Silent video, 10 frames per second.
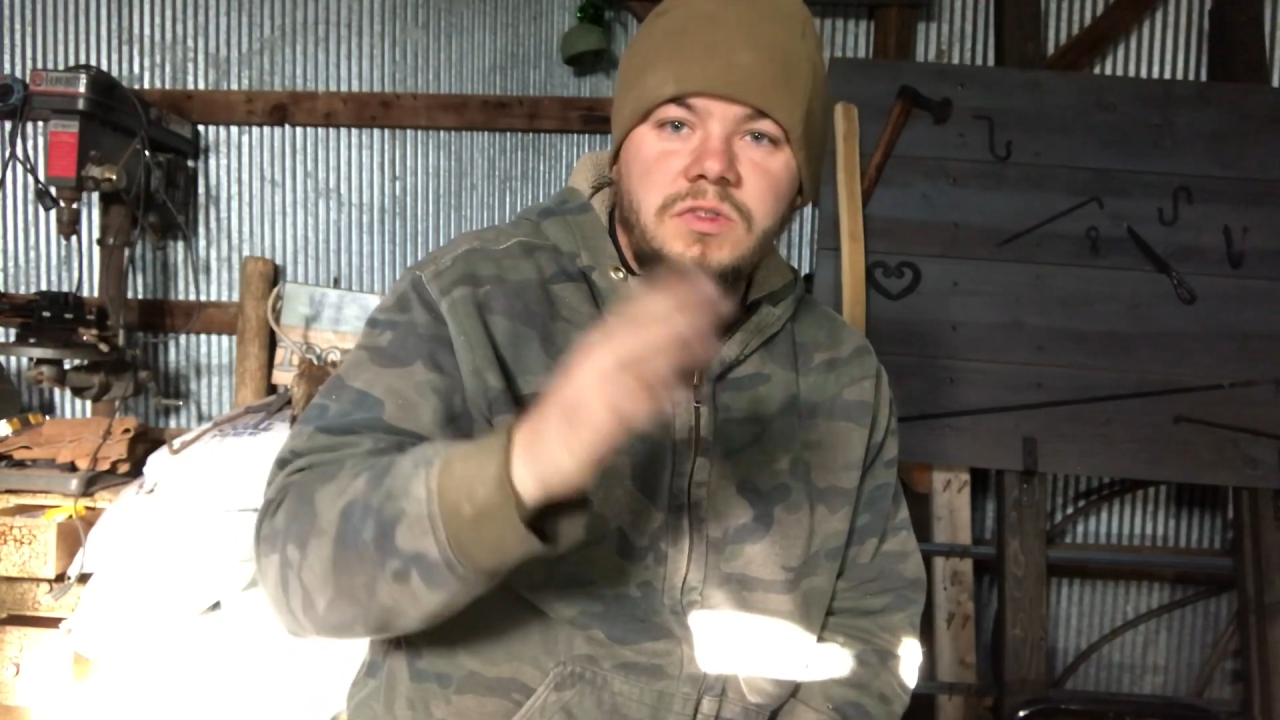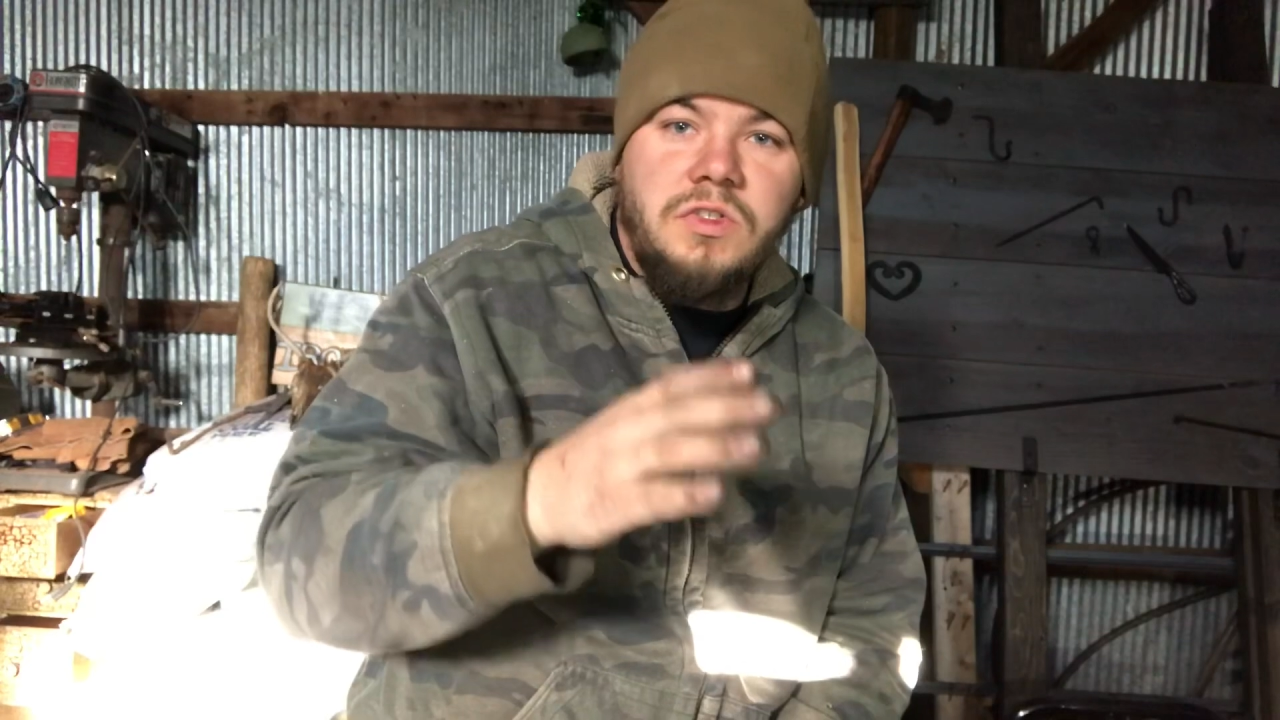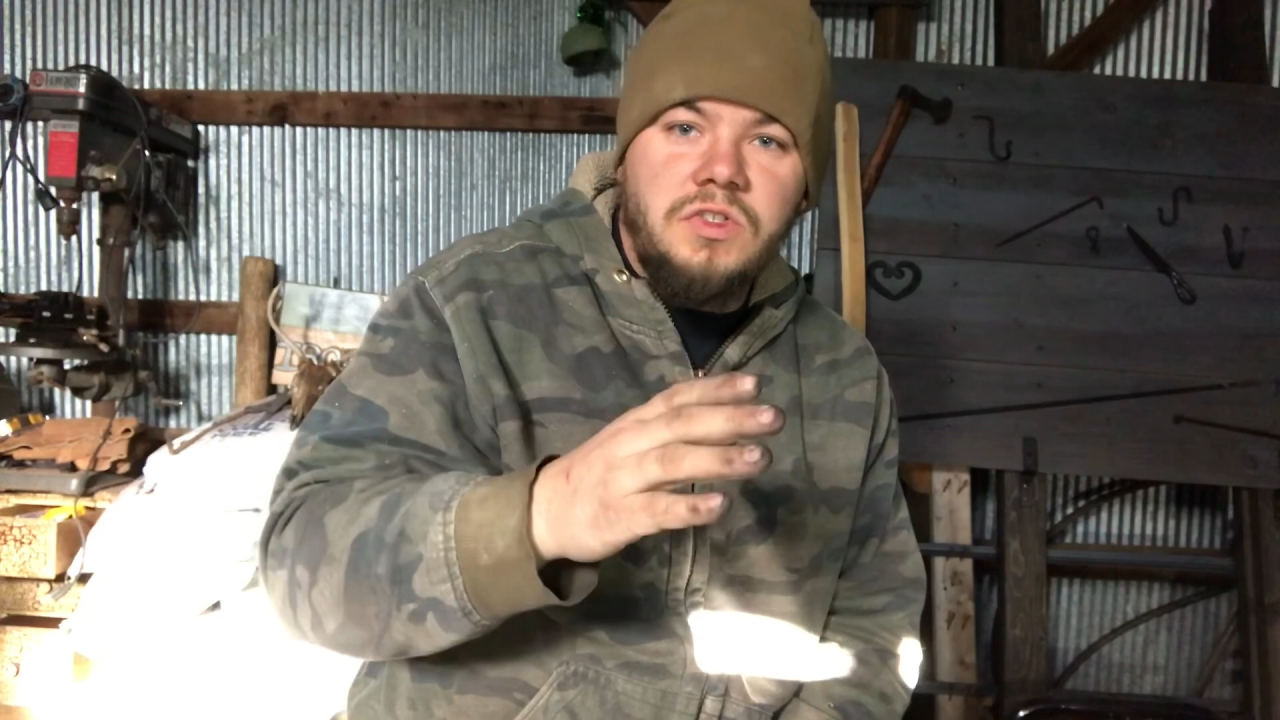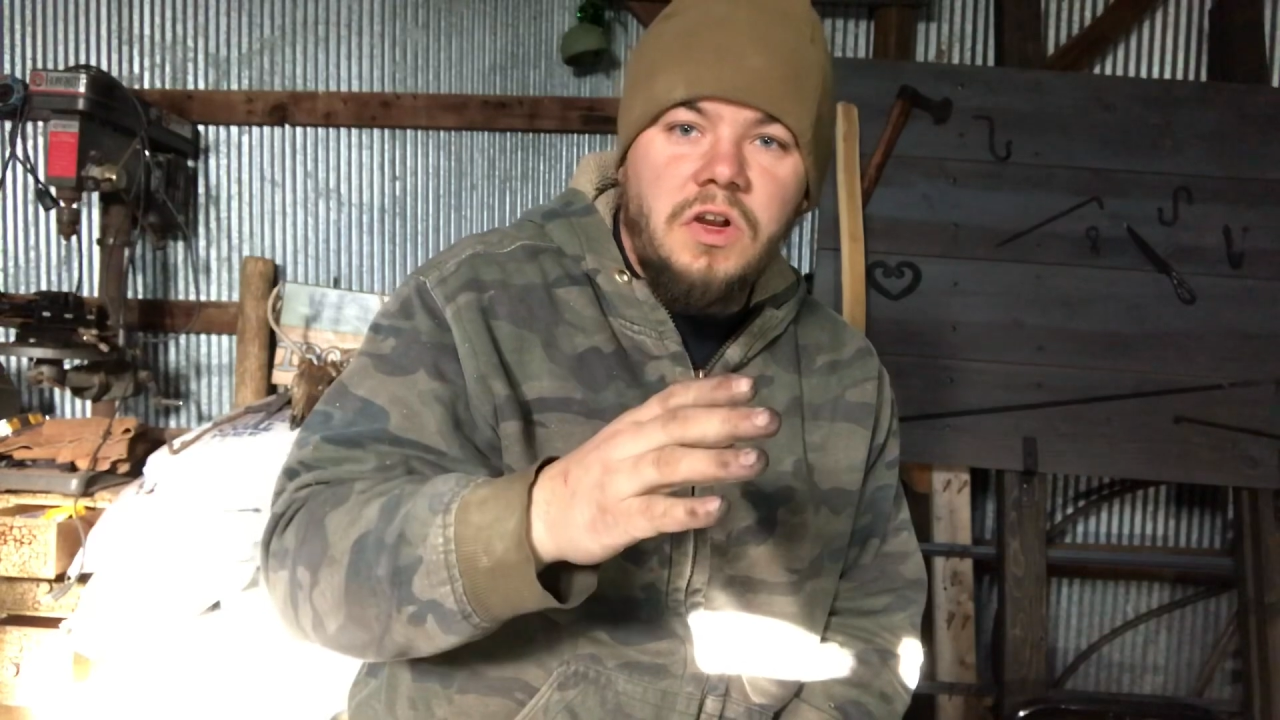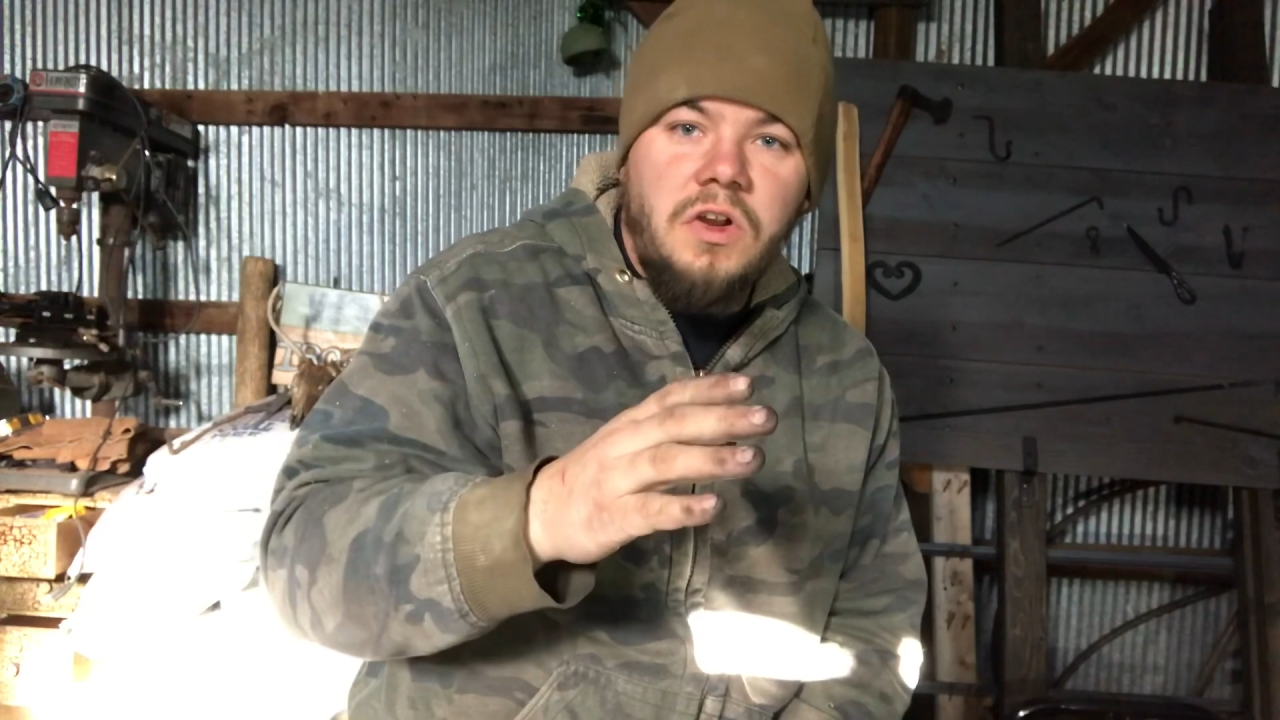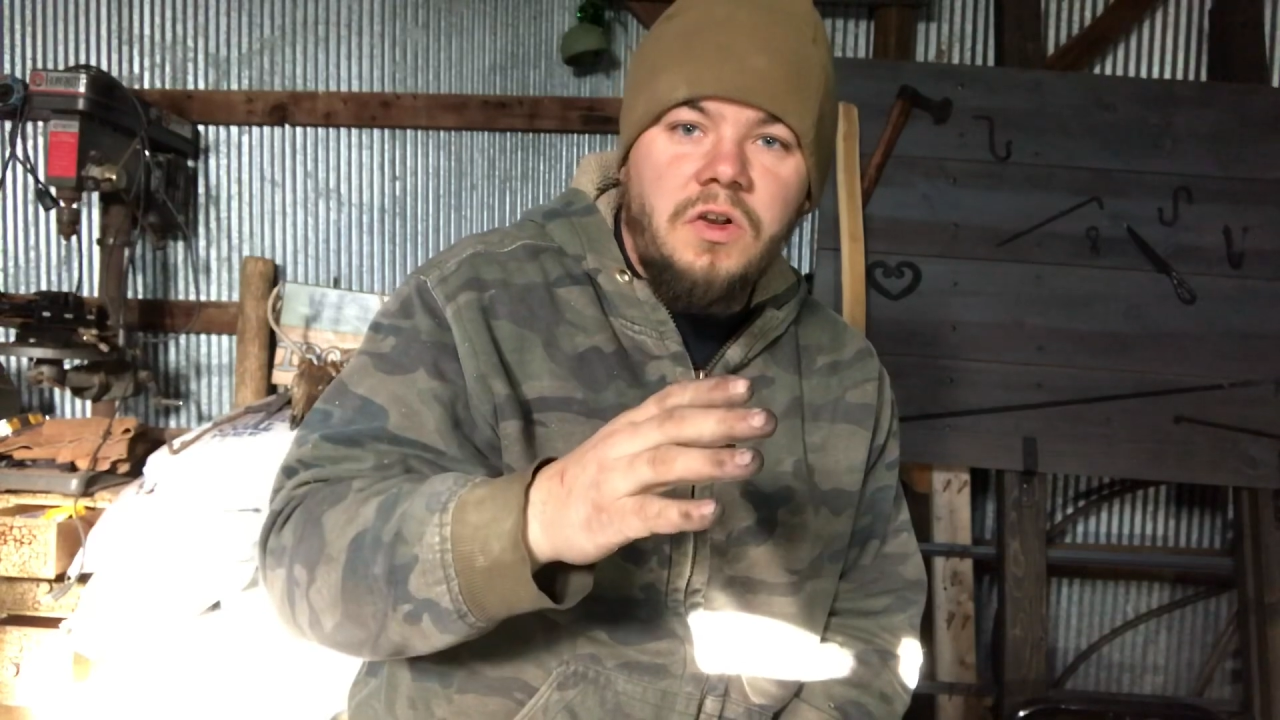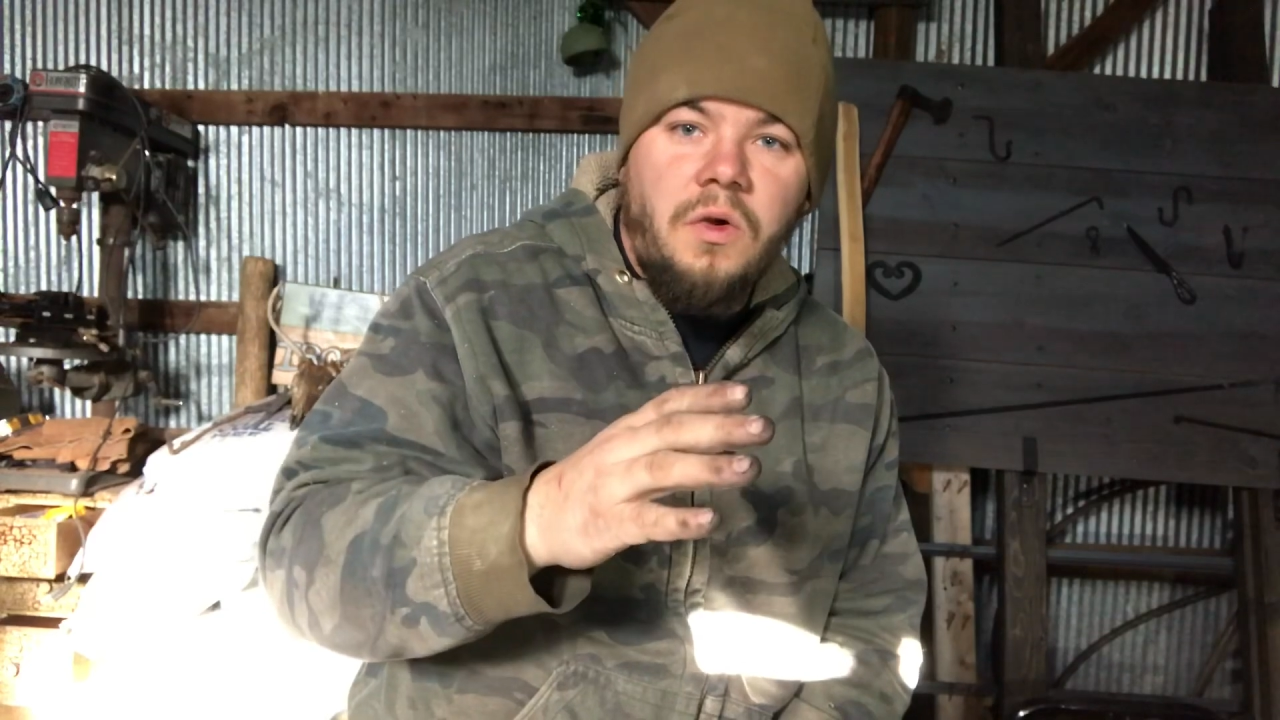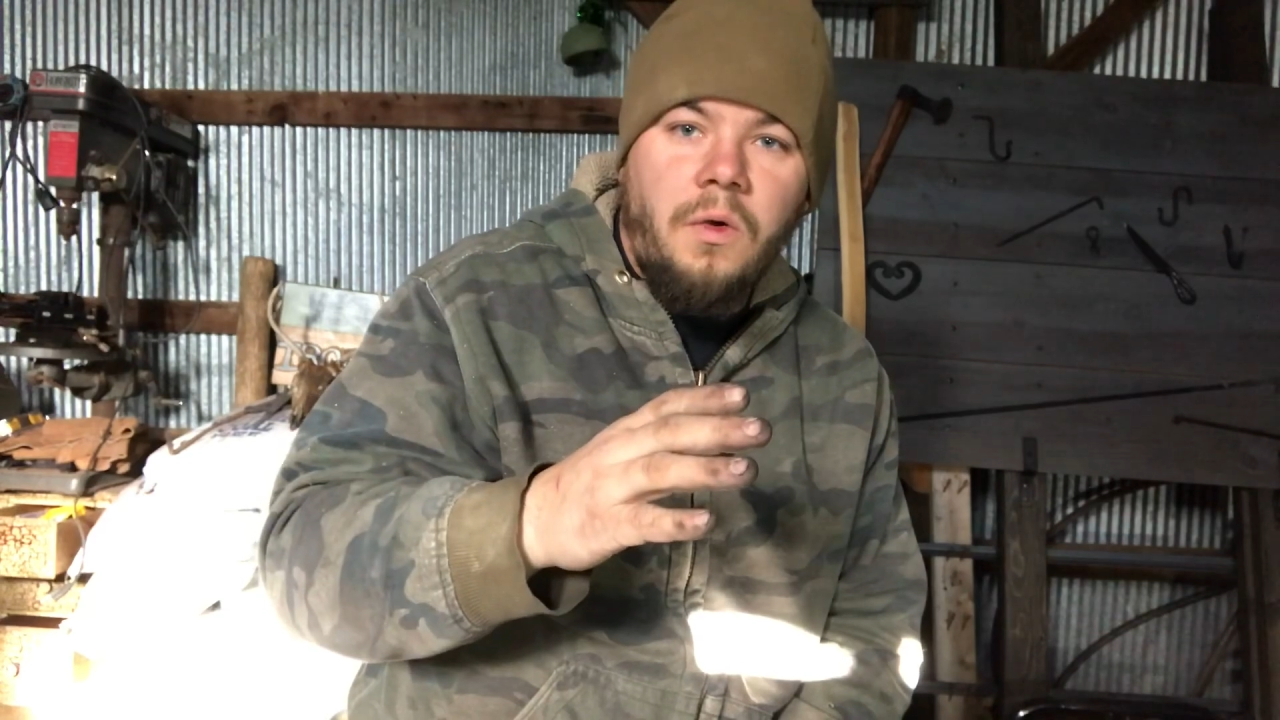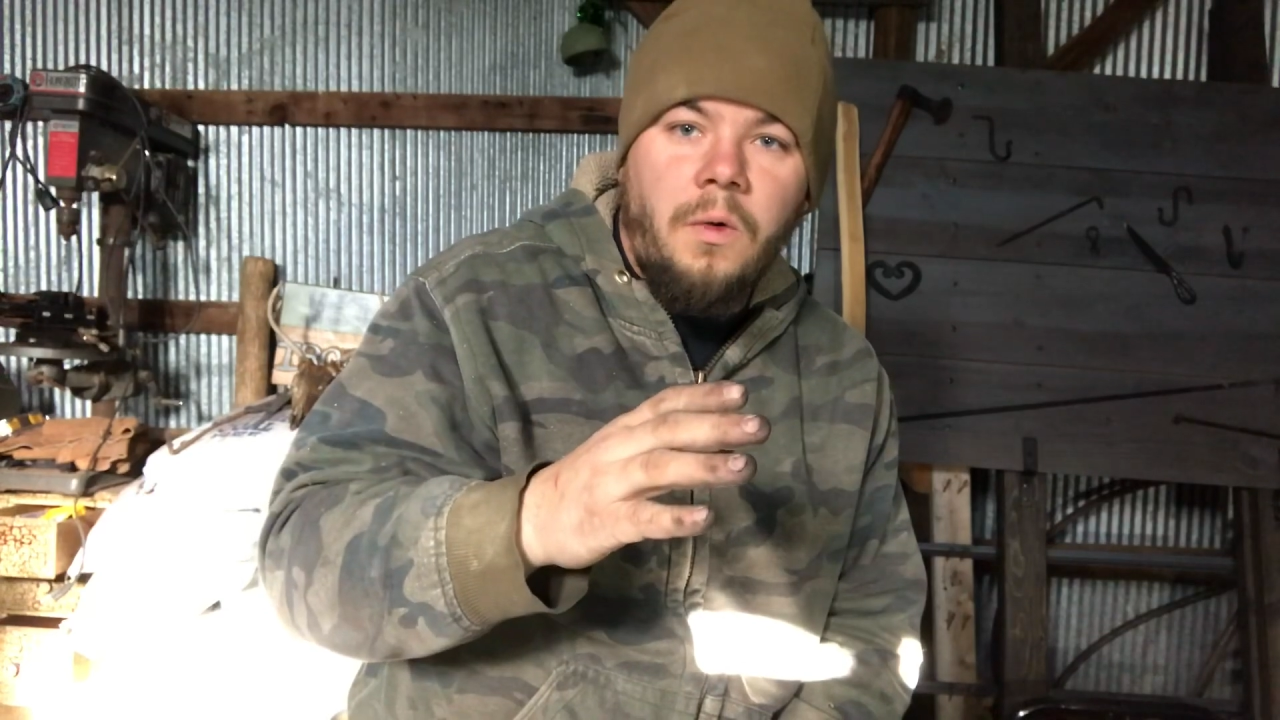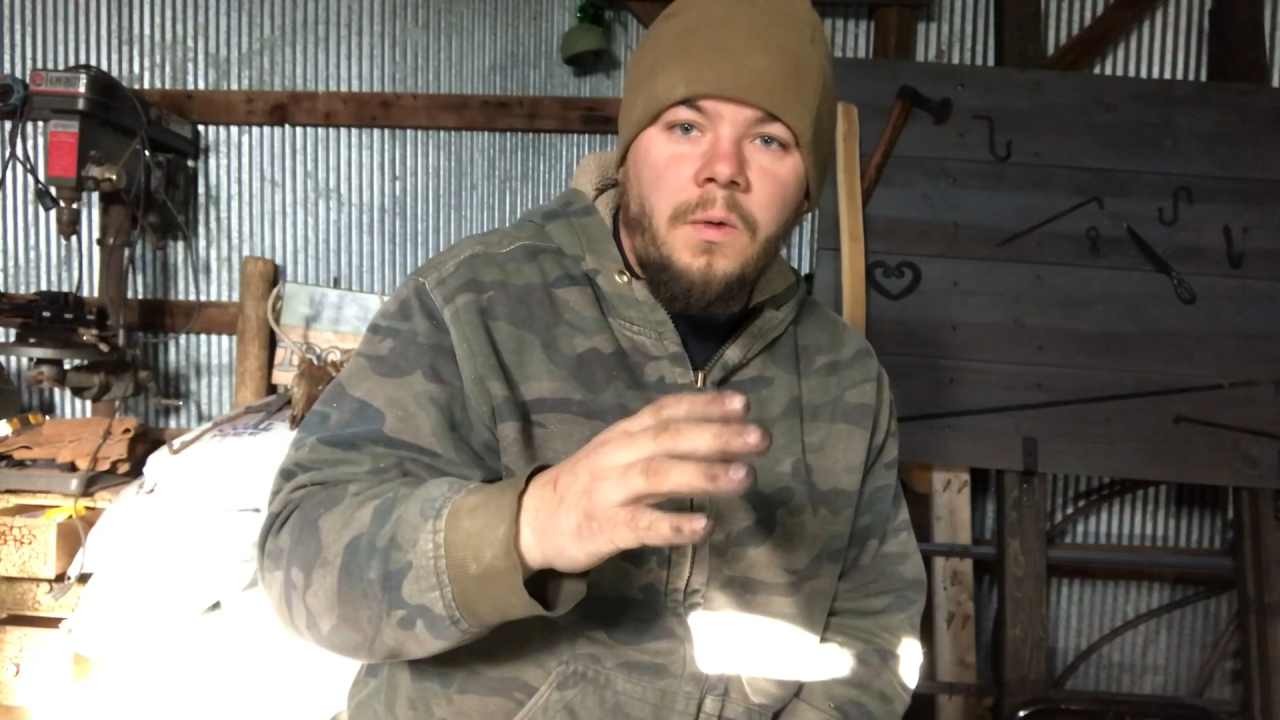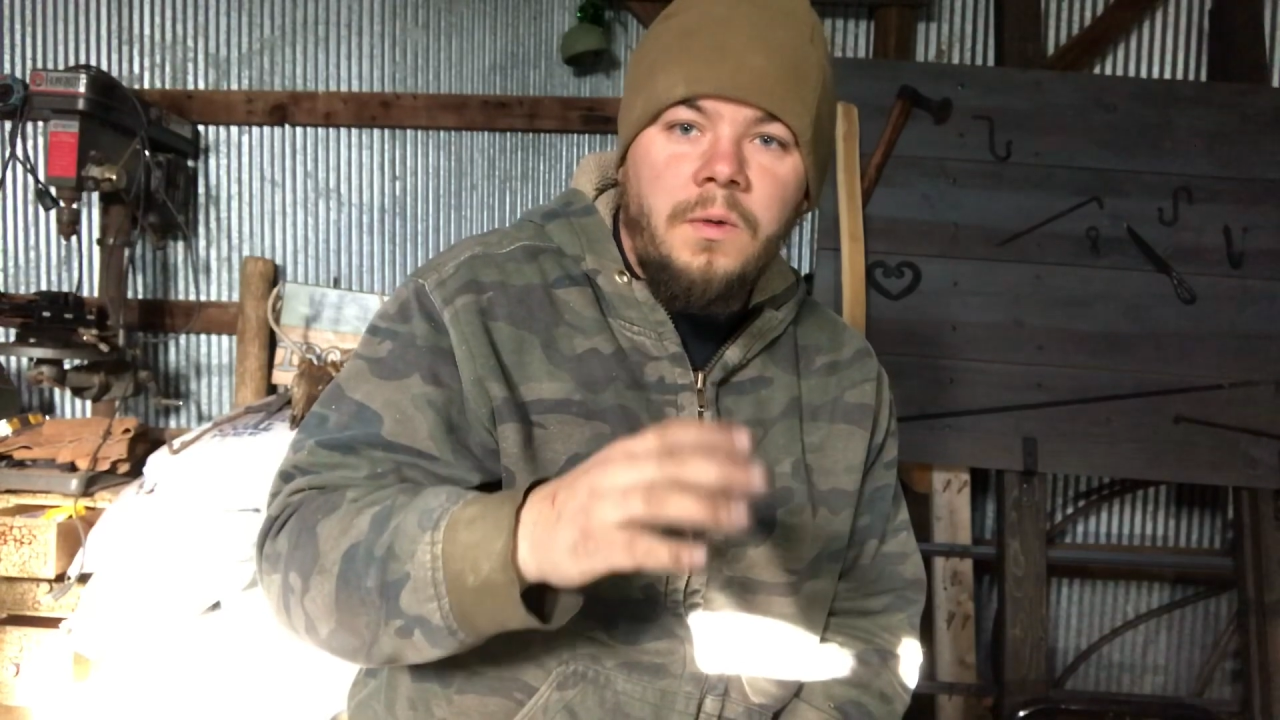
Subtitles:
charcoal,